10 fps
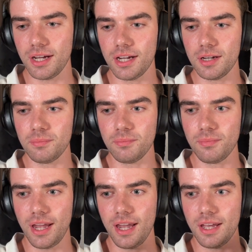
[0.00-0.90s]

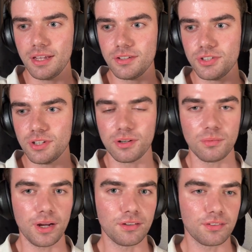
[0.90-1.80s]
and
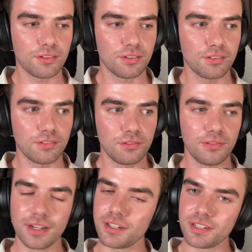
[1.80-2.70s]
it went
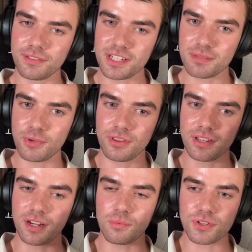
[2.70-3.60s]
relatively
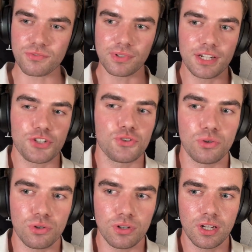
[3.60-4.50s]
smoothly. I wasn't really
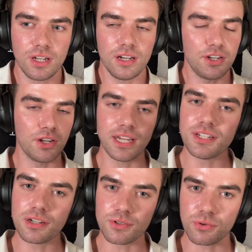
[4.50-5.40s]
sure.
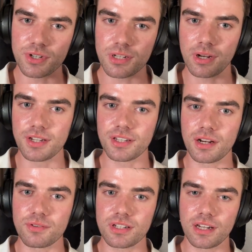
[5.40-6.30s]
India was always a place that
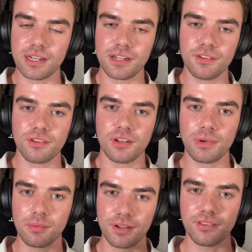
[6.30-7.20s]
I was slightly concerned
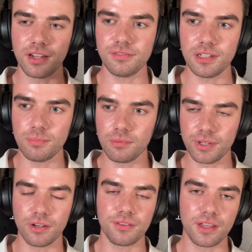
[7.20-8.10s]
about my safety, but
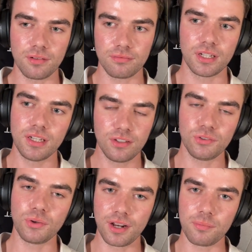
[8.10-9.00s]
we got that
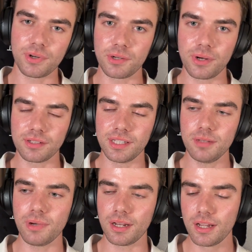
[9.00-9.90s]
sorted out pretty
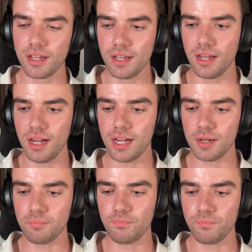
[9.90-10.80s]
quickly. But
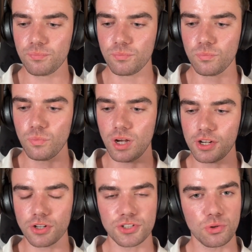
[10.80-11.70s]
I
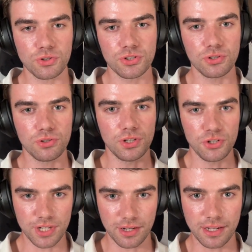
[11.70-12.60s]
got to talk to a
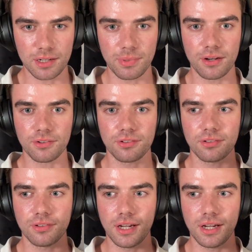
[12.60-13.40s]
news outlet about